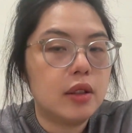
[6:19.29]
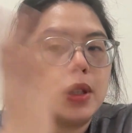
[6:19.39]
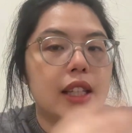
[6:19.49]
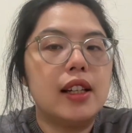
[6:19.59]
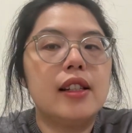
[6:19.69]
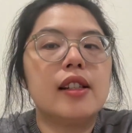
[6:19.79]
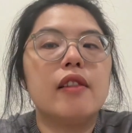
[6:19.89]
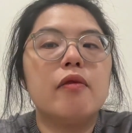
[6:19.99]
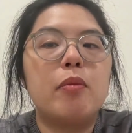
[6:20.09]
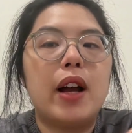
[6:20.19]
Because
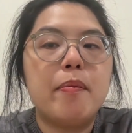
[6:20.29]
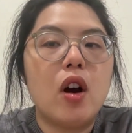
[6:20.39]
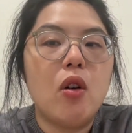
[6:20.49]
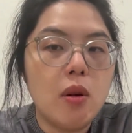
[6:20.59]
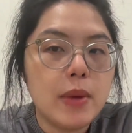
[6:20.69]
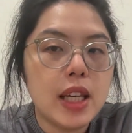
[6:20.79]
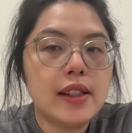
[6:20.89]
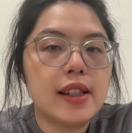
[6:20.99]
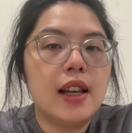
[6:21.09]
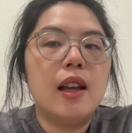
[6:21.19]
by all
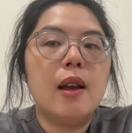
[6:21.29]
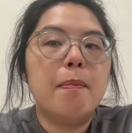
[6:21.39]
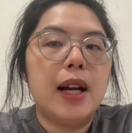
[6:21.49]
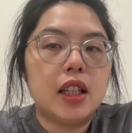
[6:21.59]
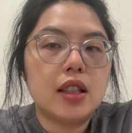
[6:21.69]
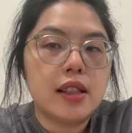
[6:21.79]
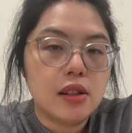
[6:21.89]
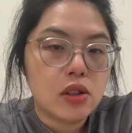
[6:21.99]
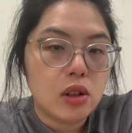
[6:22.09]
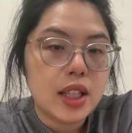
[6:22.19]
means, my
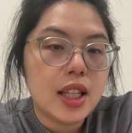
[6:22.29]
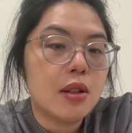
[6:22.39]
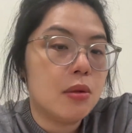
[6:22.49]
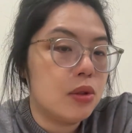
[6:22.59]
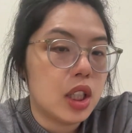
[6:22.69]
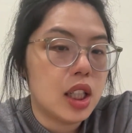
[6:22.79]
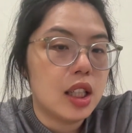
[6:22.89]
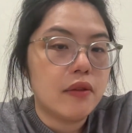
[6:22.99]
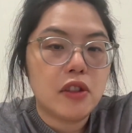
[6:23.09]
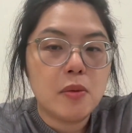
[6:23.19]
consulting, coaching,
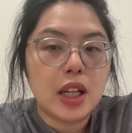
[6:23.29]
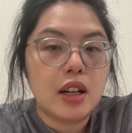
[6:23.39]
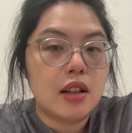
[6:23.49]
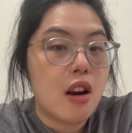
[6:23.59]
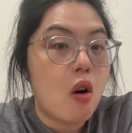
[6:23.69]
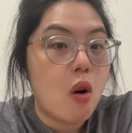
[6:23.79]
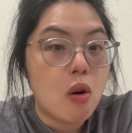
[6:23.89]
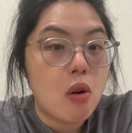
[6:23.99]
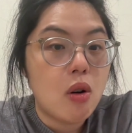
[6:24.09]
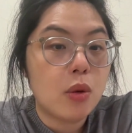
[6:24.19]
and filmmaking, they're
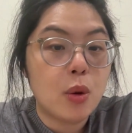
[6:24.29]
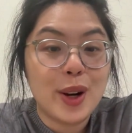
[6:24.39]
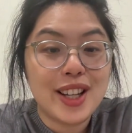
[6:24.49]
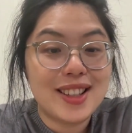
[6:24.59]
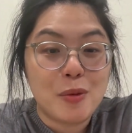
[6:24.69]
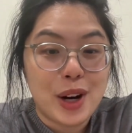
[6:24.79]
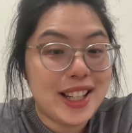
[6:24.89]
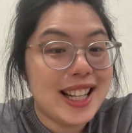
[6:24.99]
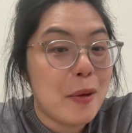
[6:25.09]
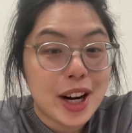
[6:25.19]
all going the right
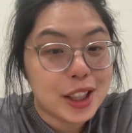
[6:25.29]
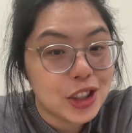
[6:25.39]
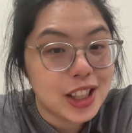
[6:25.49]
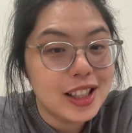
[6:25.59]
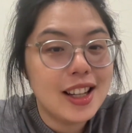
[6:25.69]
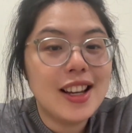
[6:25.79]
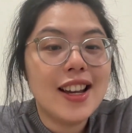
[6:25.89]
direction.